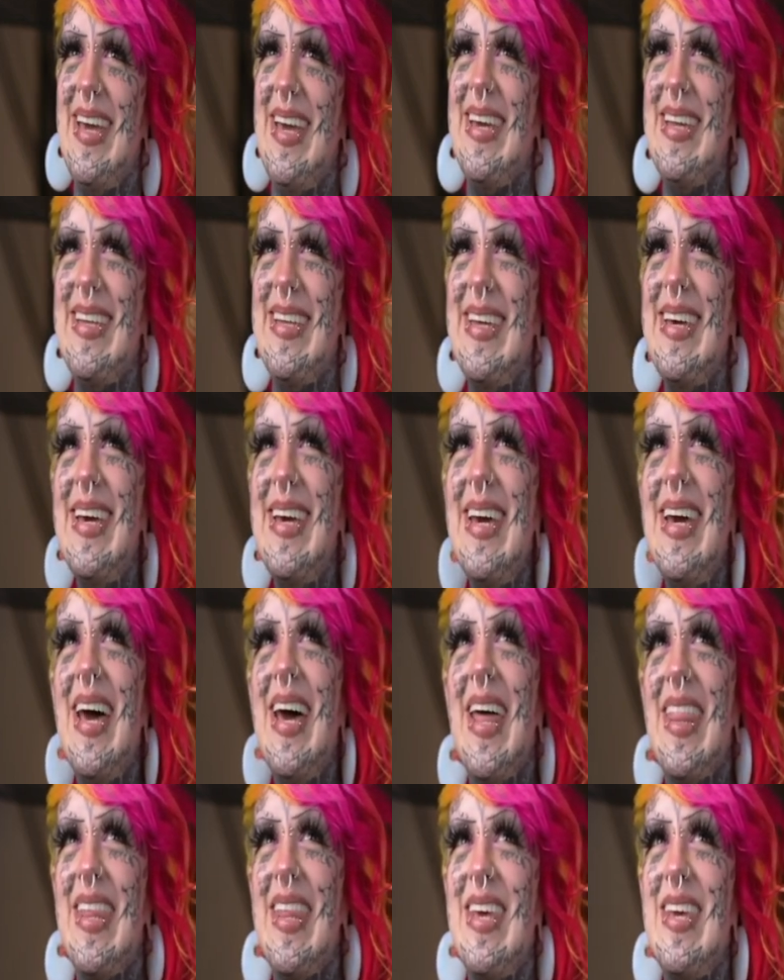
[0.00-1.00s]
in
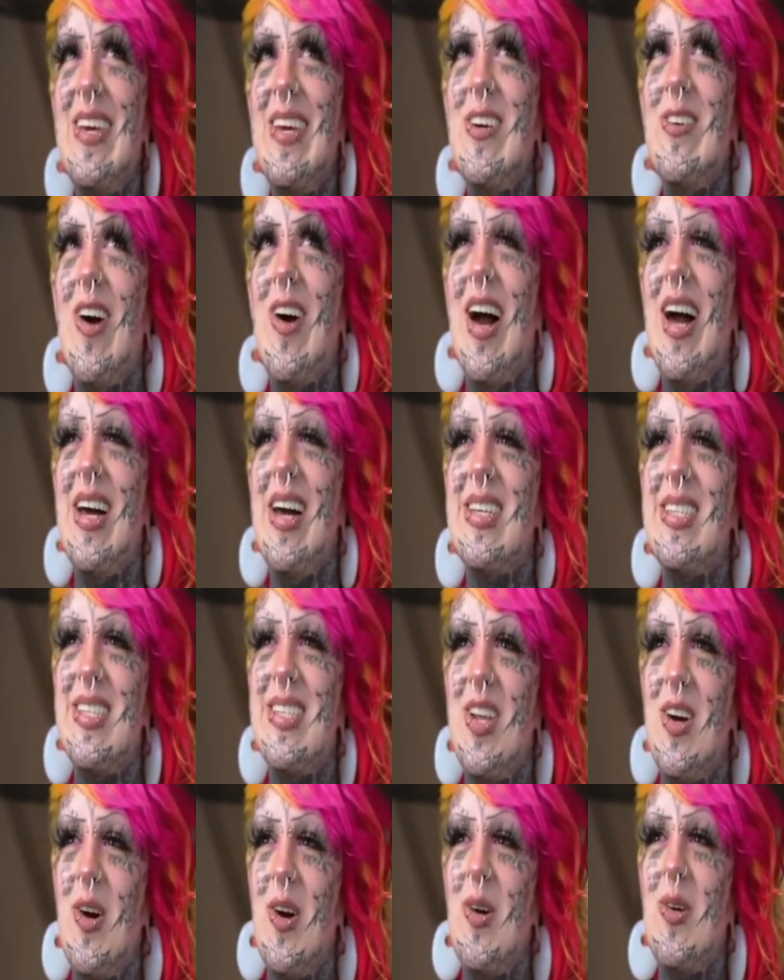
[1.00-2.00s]
the US
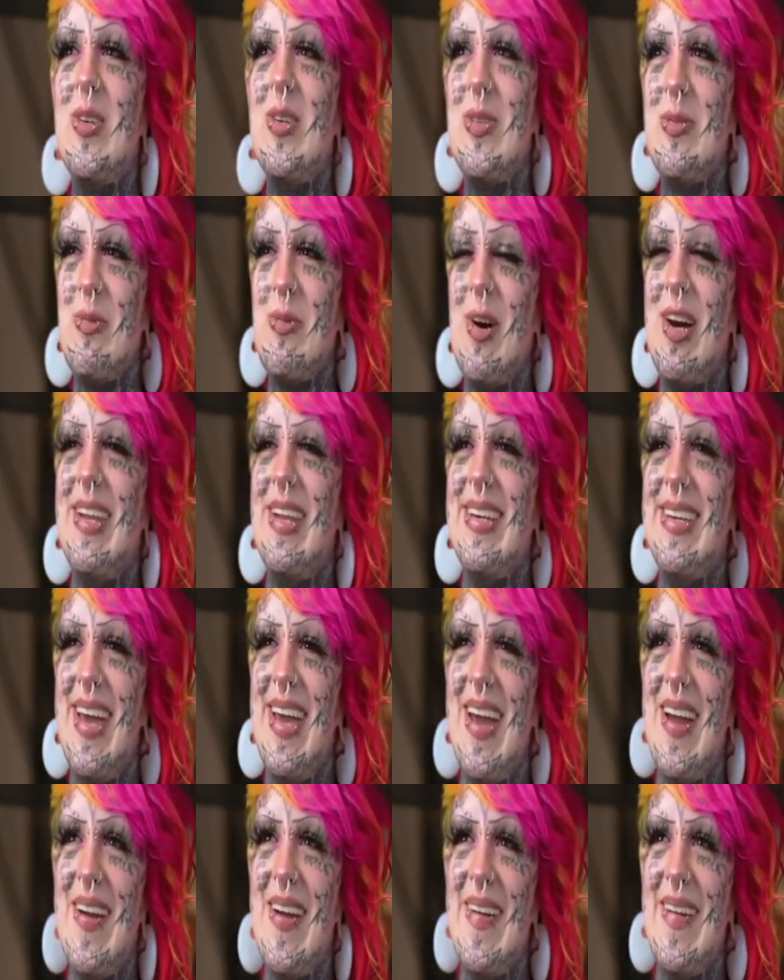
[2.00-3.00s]
knows what a
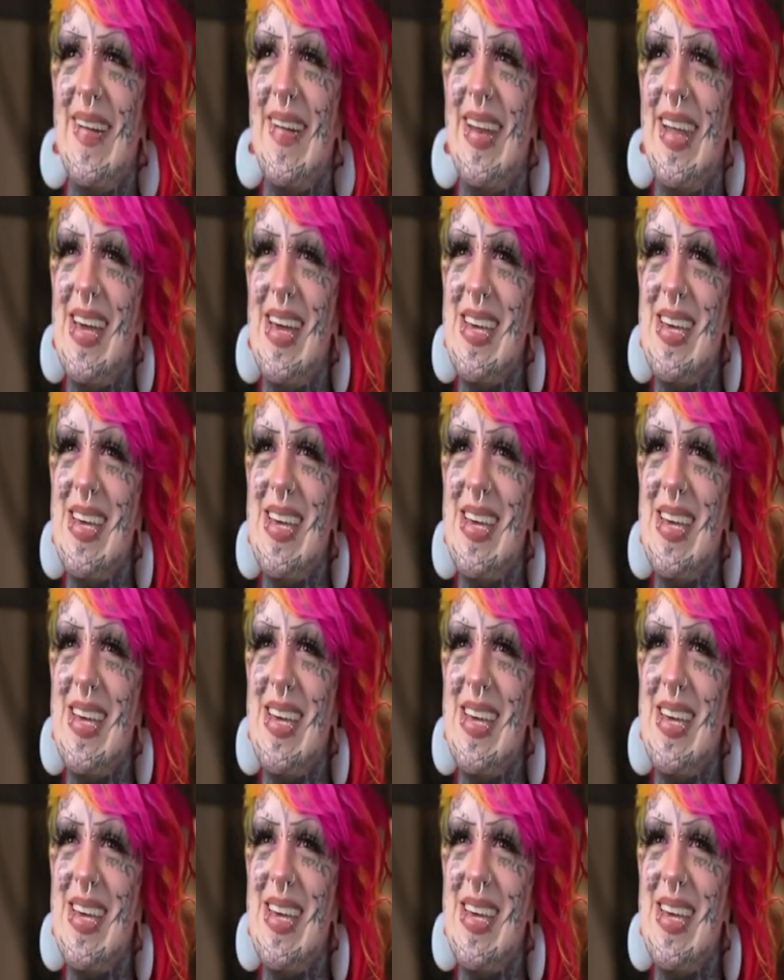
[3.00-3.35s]
Karen